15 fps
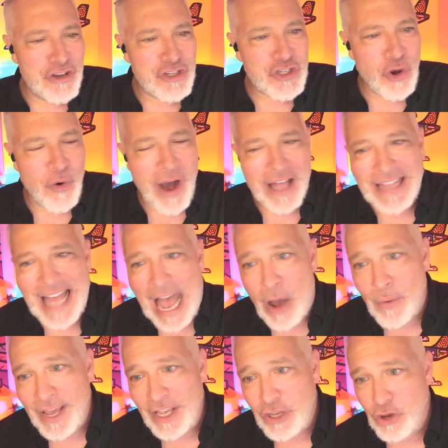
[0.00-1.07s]
so, so,
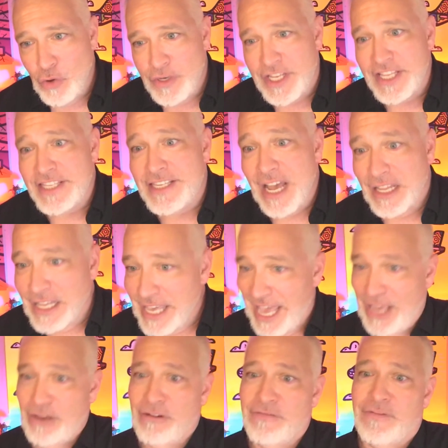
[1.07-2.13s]
allowing you to
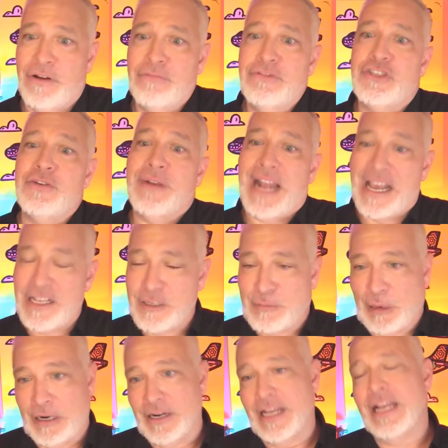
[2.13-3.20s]
delegate your vote to an
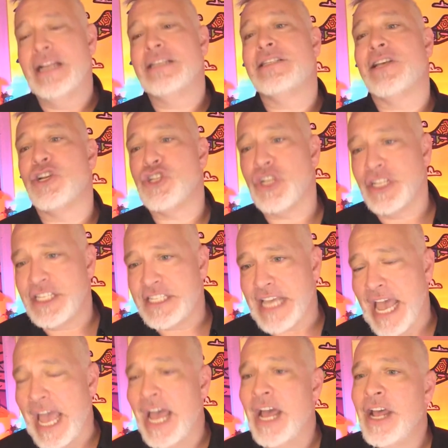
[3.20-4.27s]
expert and essentially
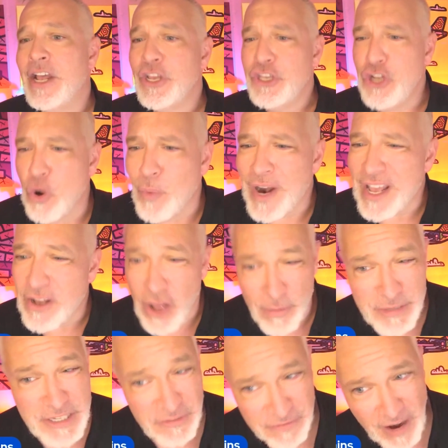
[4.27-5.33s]
say, you know, when it
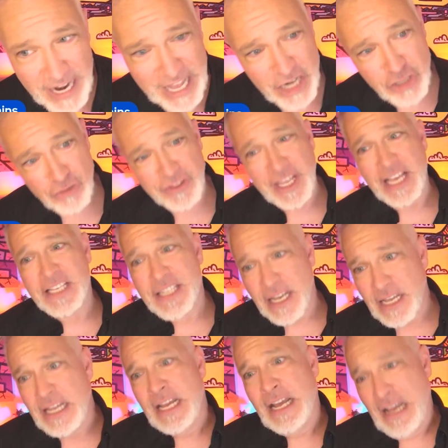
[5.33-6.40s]
comes to financial
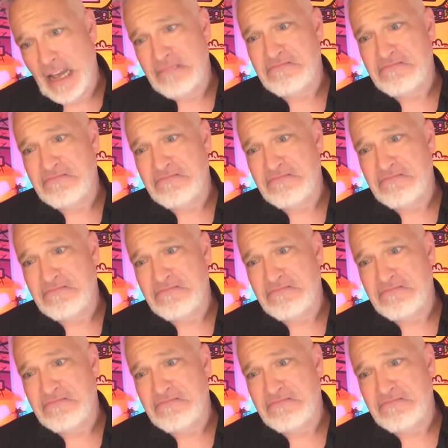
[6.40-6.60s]
things